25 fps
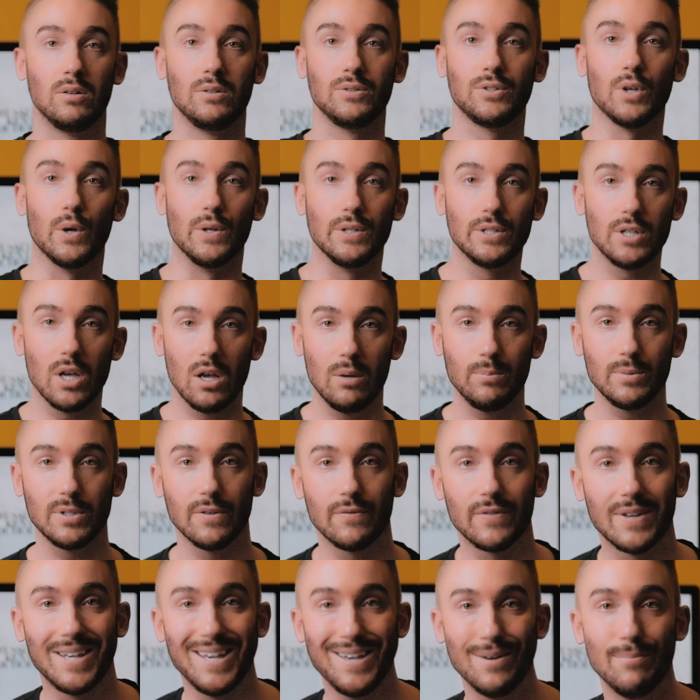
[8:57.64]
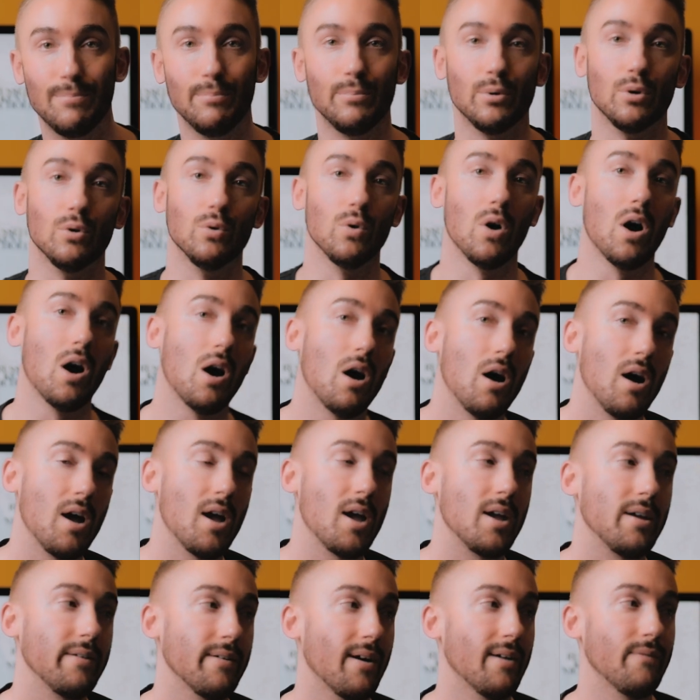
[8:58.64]
So in terms of gimbal,
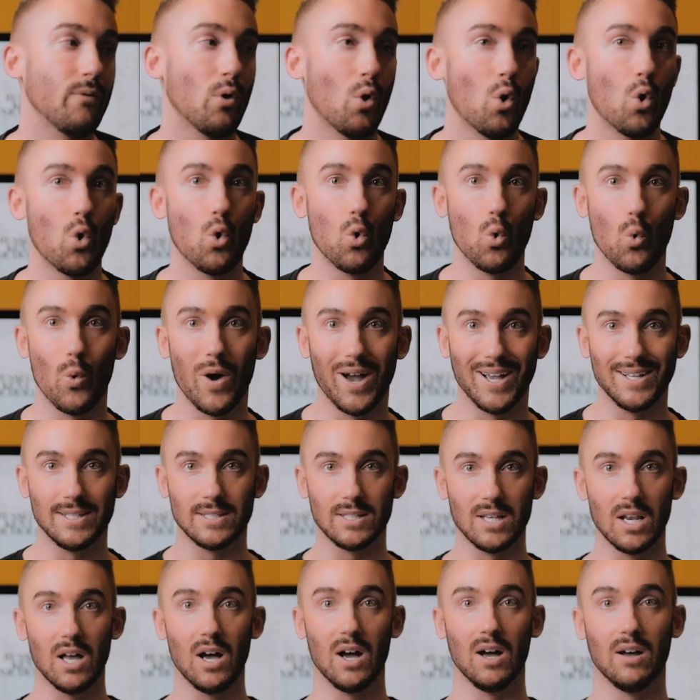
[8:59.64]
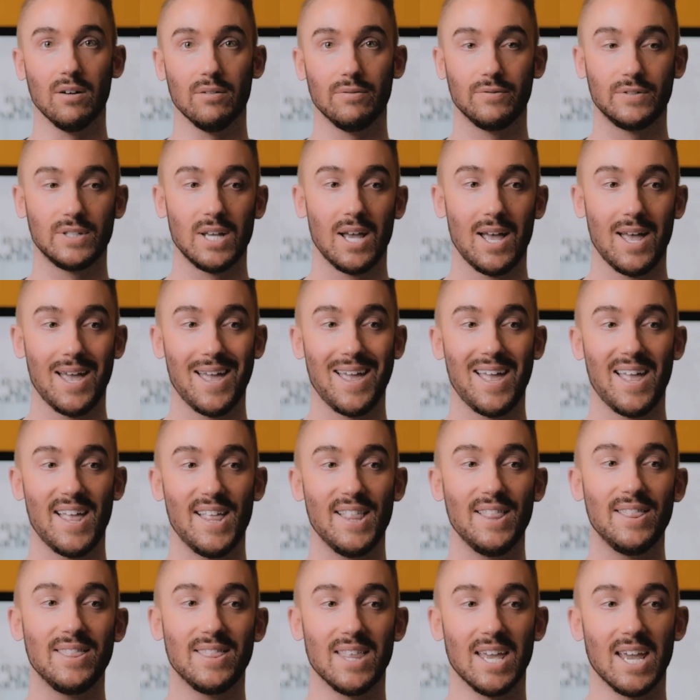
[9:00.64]
I have always loved
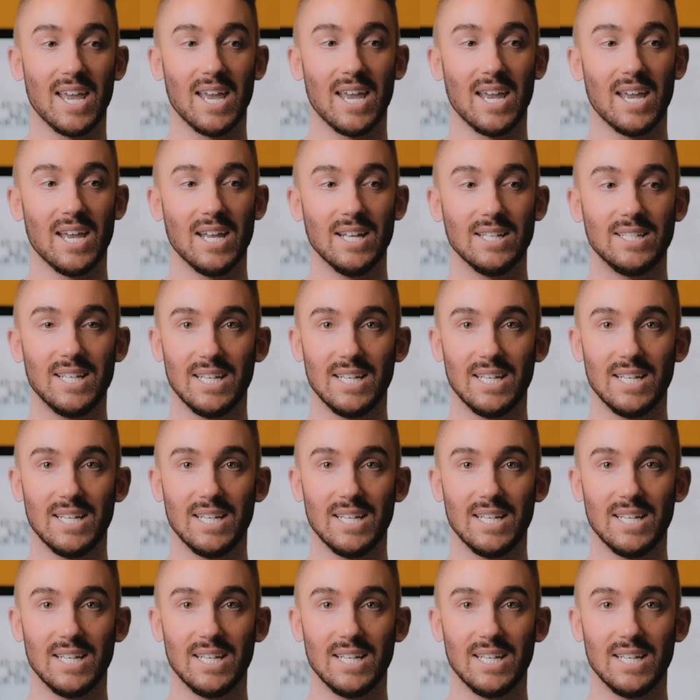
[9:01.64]
the